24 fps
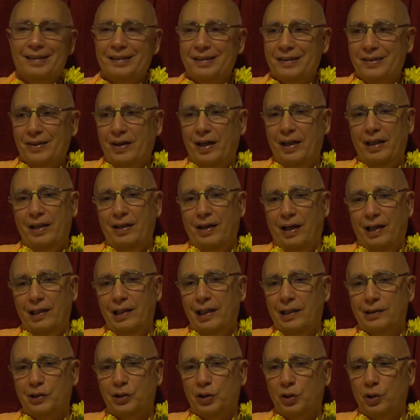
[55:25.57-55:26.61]
So I thought,
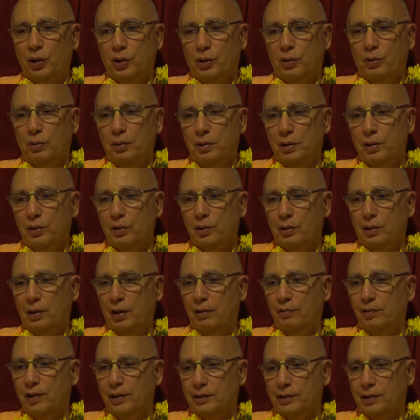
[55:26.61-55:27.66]
that's true.
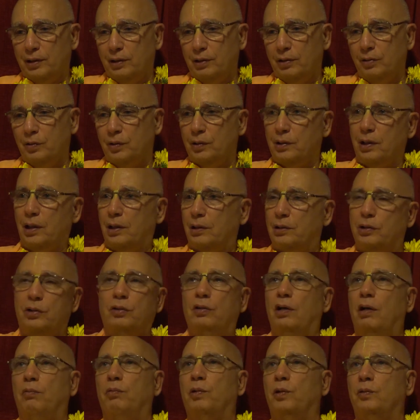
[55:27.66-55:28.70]
Gurudev doesn't use that, so
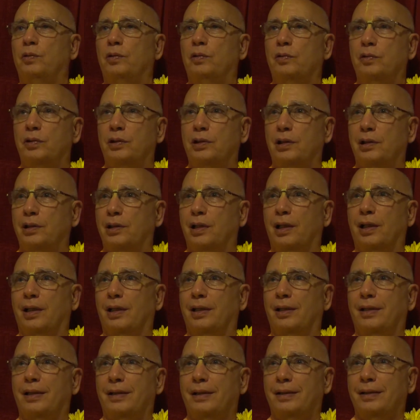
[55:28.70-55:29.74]
I won't use it.
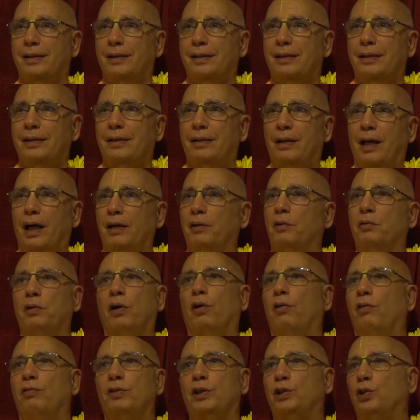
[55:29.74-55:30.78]
I don't
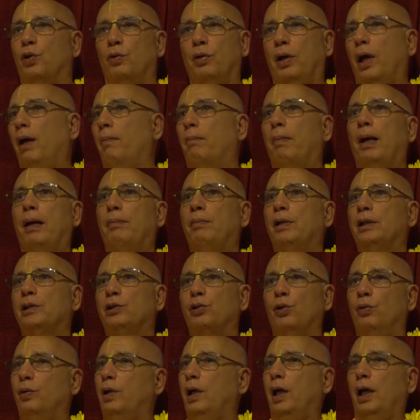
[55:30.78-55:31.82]
know if it's okay. Maybe it's
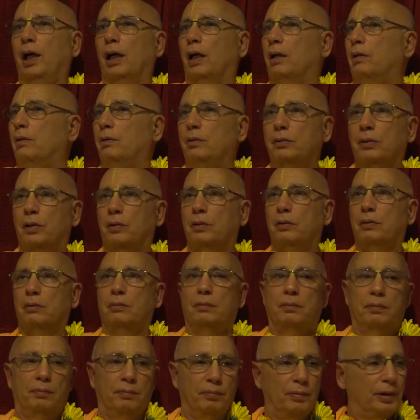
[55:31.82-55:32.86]
okay. I don't
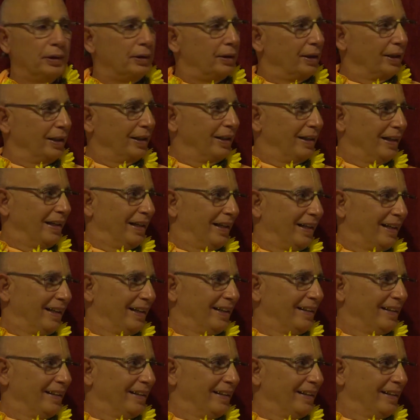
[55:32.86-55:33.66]
know.